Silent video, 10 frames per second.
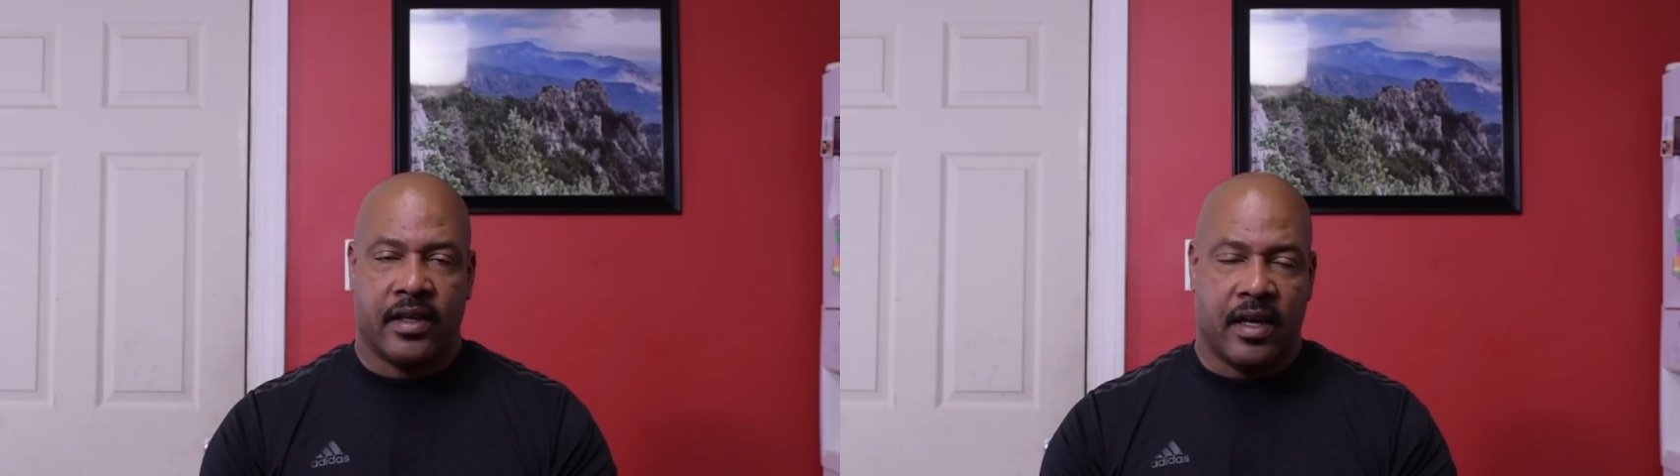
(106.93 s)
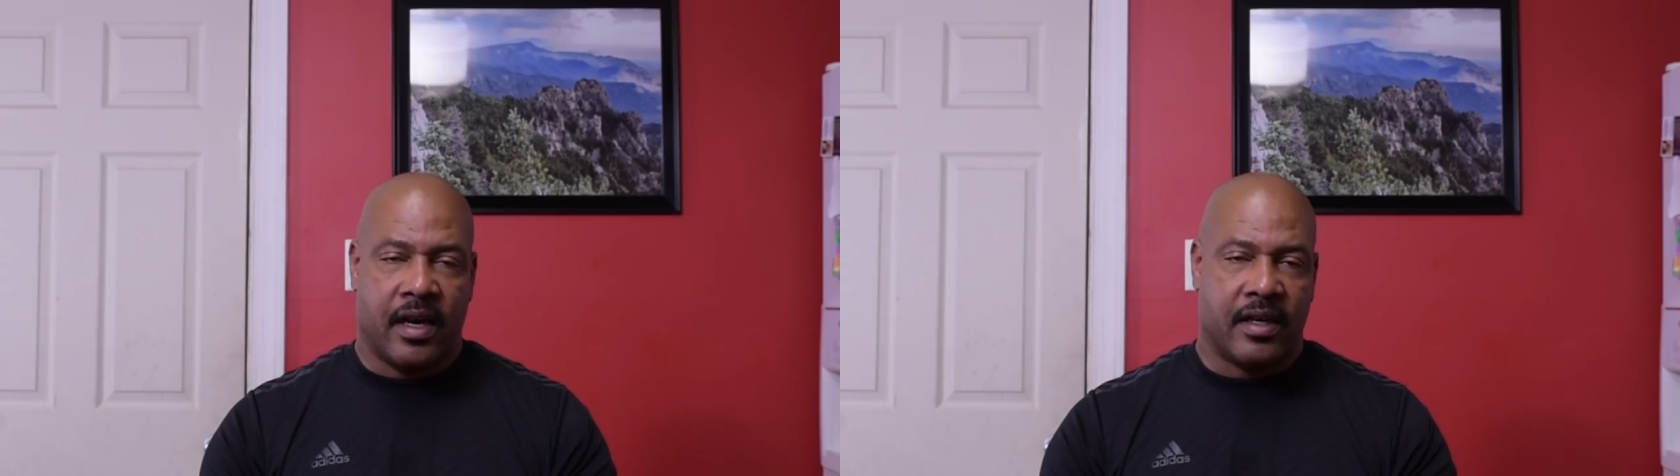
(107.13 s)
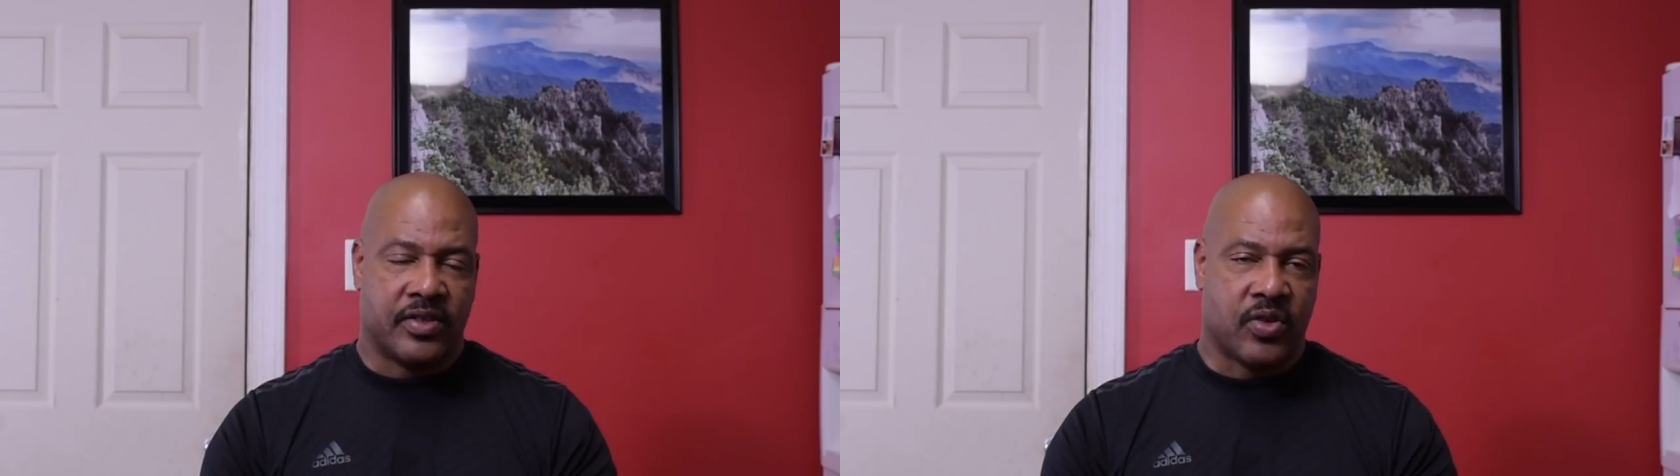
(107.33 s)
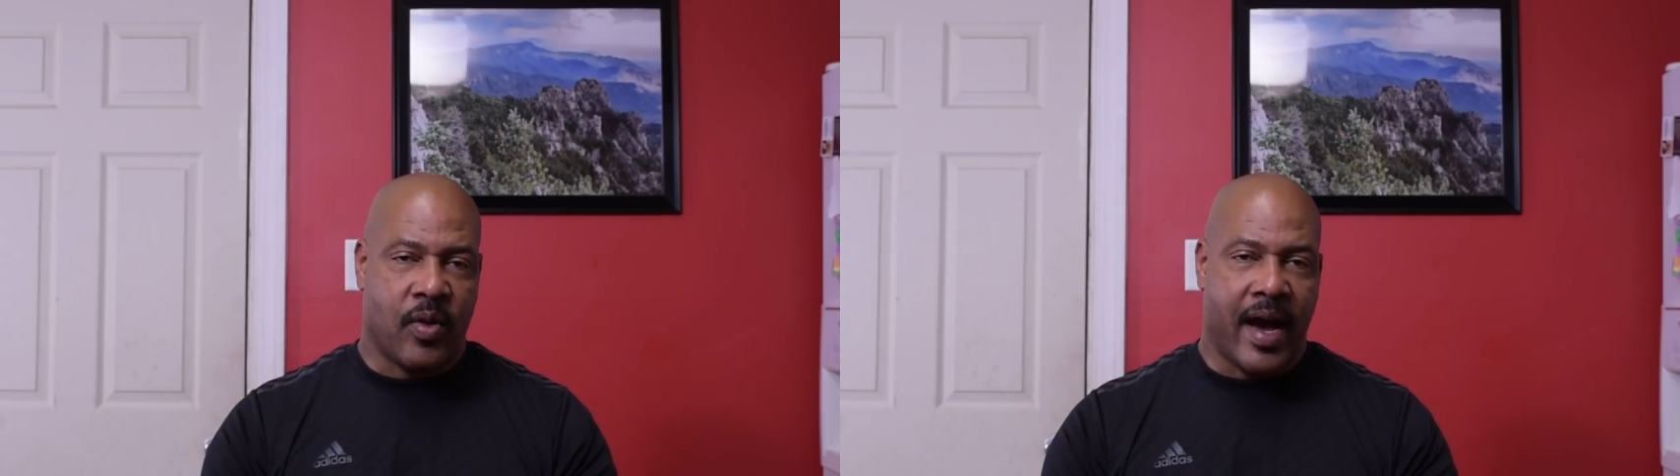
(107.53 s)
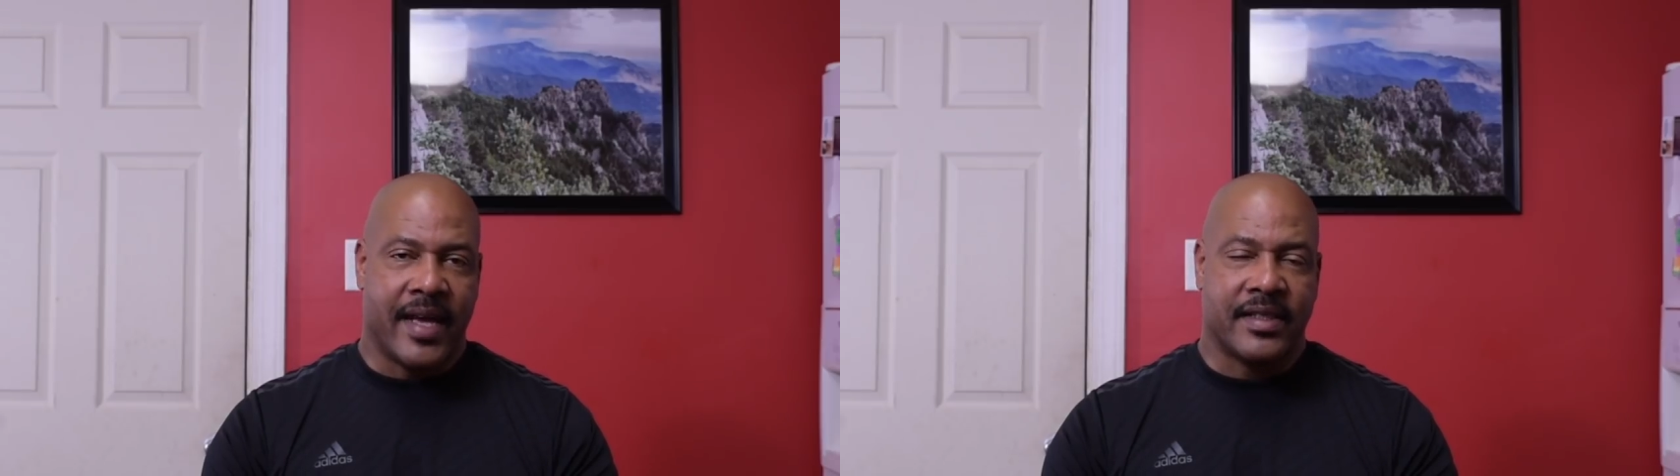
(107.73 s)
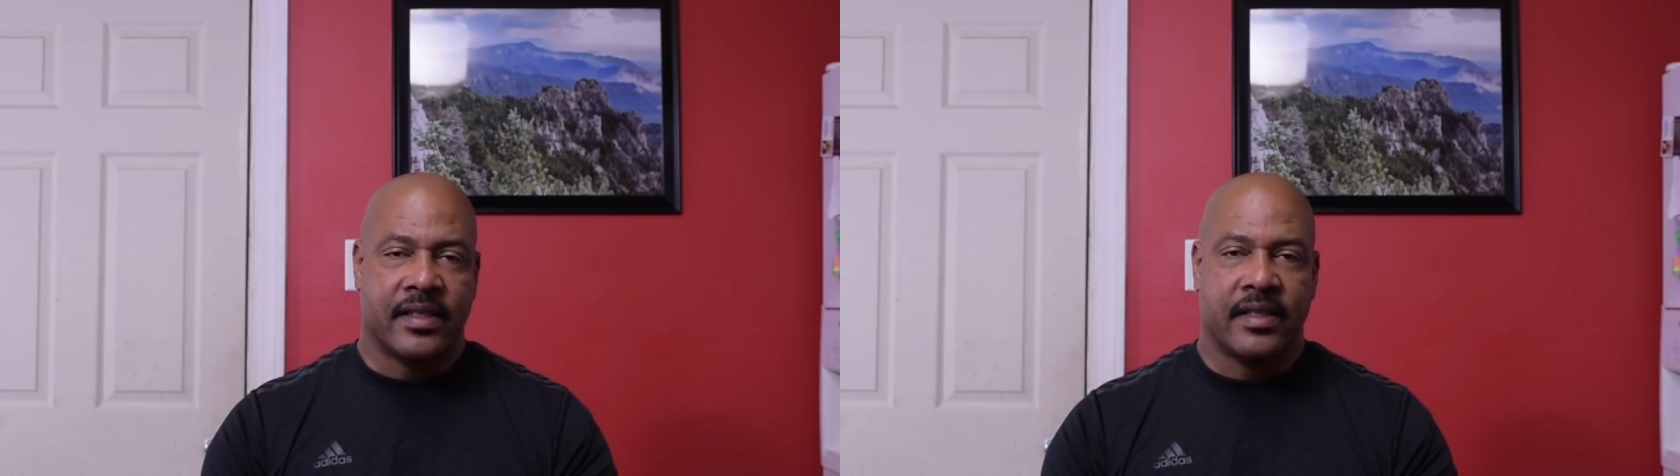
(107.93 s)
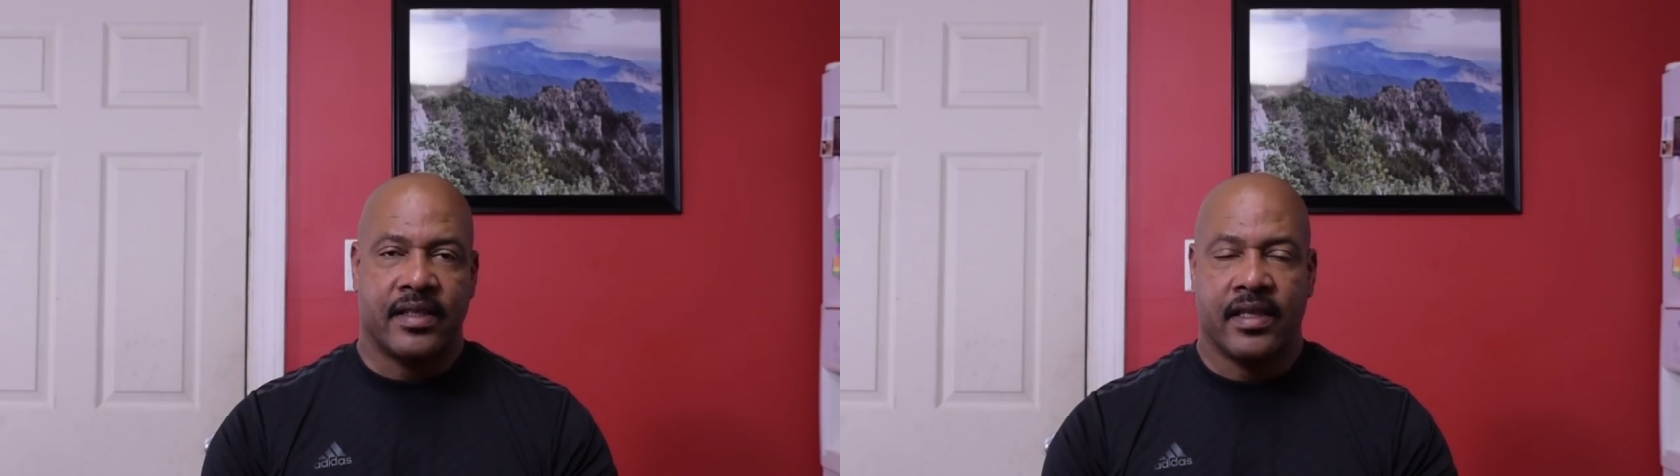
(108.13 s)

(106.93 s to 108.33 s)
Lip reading: squats,